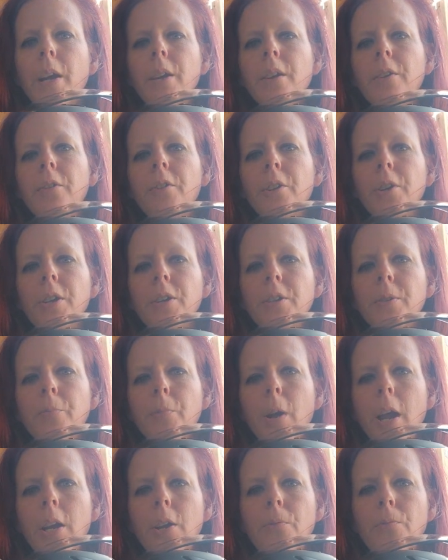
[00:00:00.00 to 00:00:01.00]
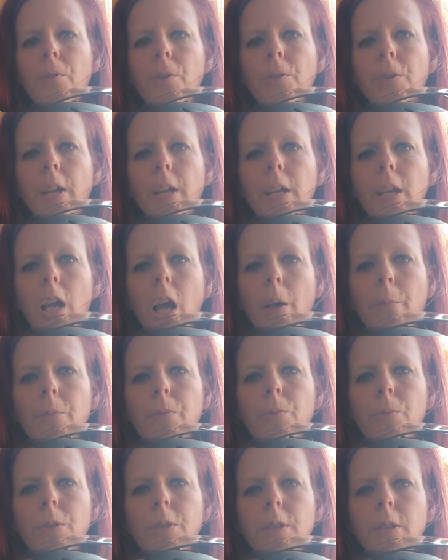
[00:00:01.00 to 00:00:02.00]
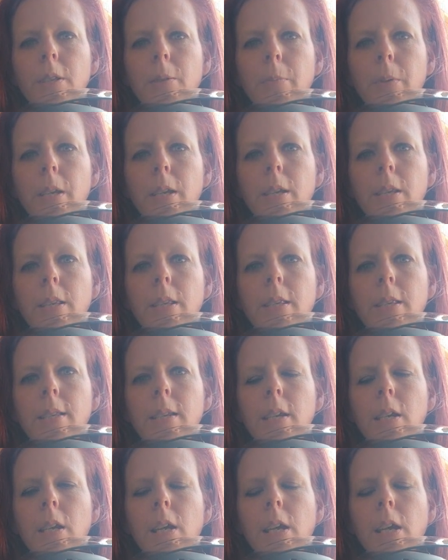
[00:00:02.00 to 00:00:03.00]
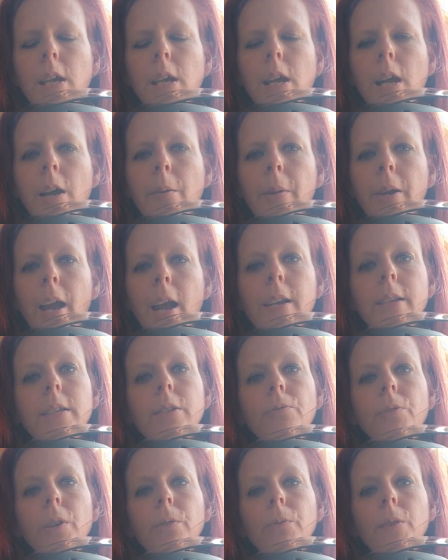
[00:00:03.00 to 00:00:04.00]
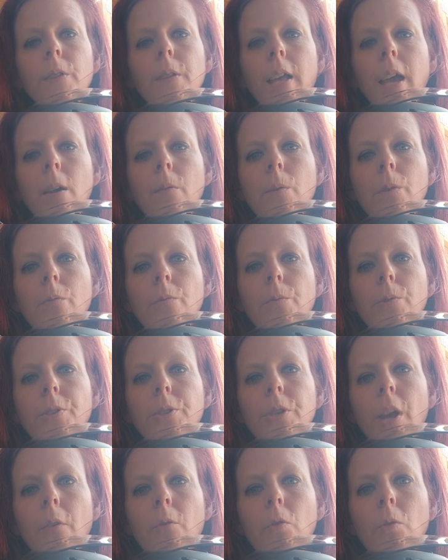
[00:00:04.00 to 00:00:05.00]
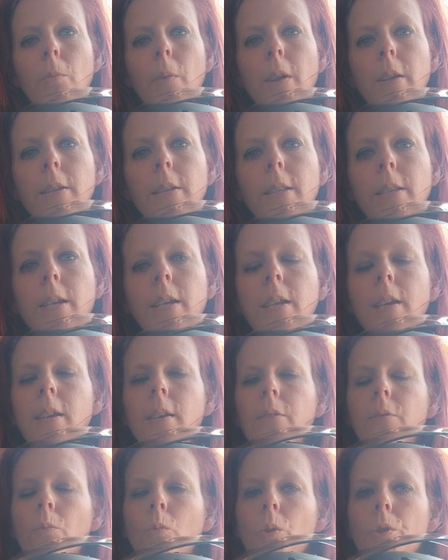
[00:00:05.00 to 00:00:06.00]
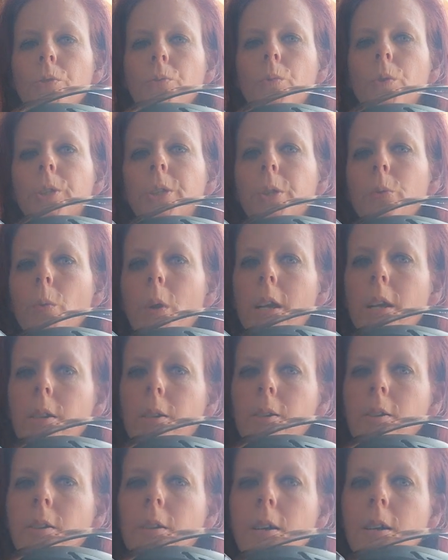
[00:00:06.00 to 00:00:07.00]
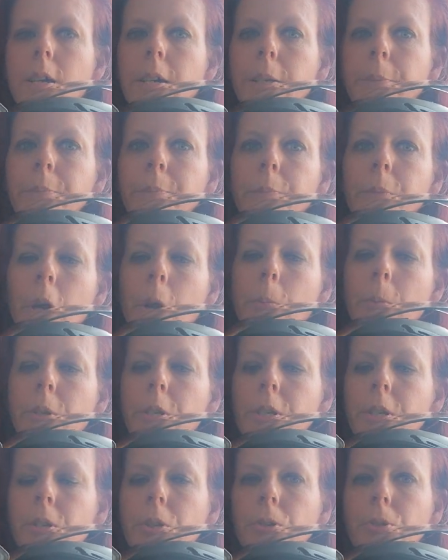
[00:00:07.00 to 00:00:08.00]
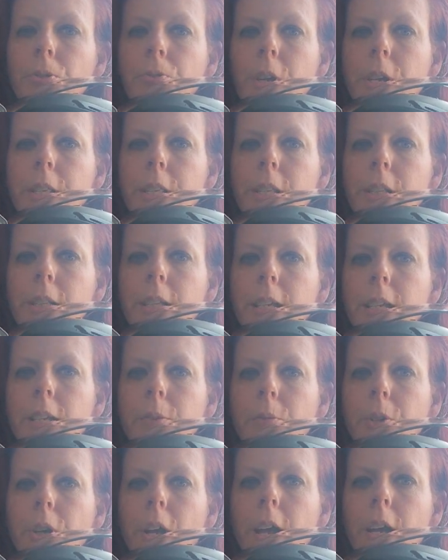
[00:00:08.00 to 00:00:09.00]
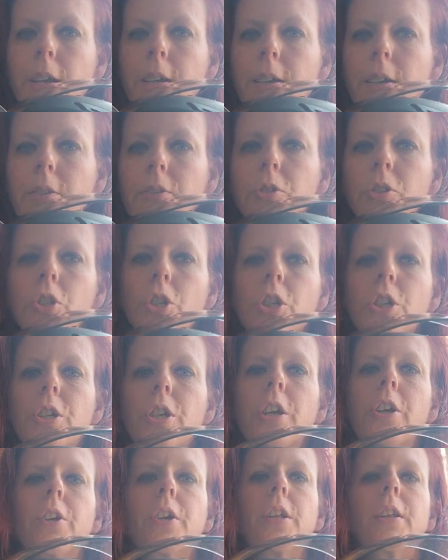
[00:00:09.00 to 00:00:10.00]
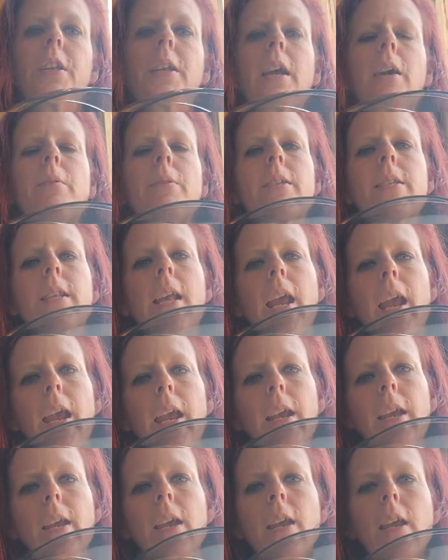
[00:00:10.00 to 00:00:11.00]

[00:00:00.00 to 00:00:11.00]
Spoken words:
there is a microphone that comes with this piece. And I did run with that one for several months, and it worked really well up until recently, where you couldn't hear anything I was saying.